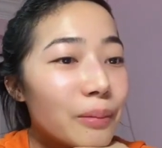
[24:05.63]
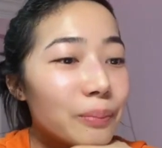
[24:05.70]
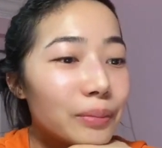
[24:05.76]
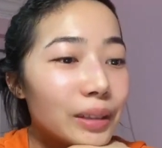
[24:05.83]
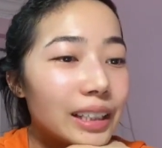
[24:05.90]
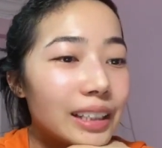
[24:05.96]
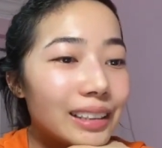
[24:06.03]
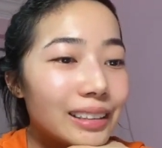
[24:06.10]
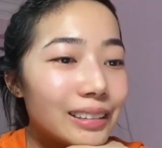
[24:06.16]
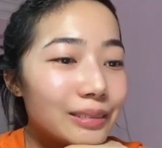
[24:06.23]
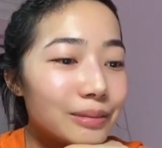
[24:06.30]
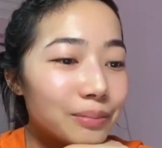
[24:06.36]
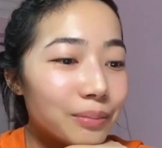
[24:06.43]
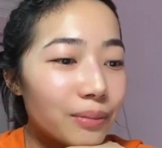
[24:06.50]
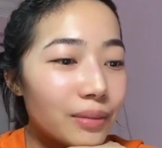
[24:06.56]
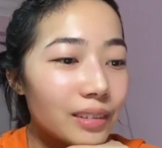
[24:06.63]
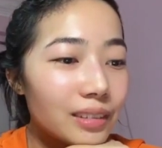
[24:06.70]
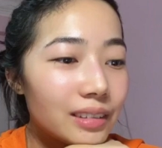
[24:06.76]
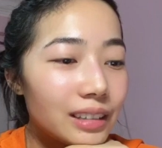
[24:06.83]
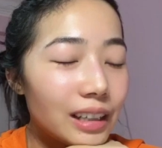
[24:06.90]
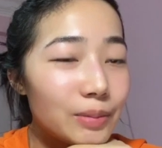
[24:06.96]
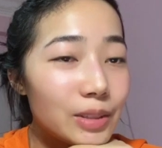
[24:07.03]
but then
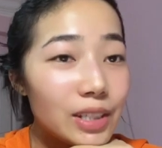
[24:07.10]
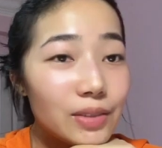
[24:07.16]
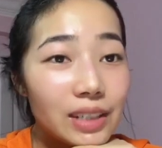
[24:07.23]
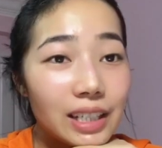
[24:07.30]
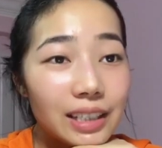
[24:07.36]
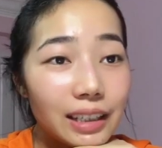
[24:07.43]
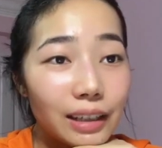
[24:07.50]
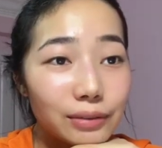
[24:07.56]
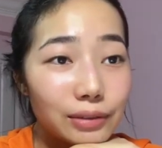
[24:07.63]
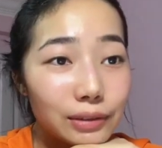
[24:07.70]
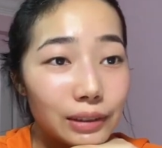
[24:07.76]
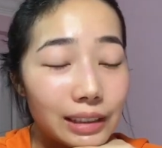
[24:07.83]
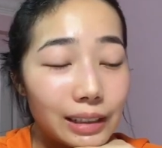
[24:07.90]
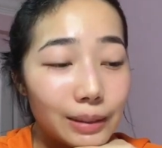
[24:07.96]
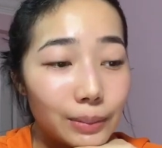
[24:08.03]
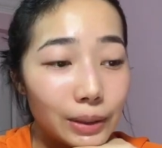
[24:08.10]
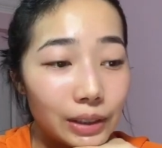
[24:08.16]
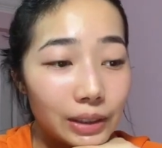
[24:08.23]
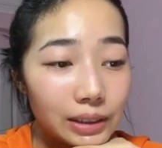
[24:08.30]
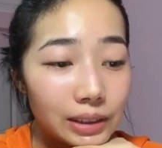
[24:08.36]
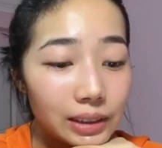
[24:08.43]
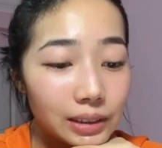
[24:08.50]
I'm just really thankful for them,
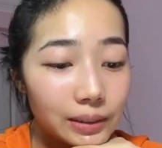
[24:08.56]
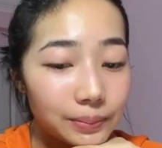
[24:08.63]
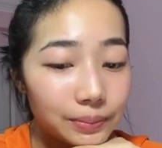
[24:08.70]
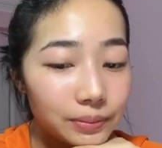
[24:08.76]
because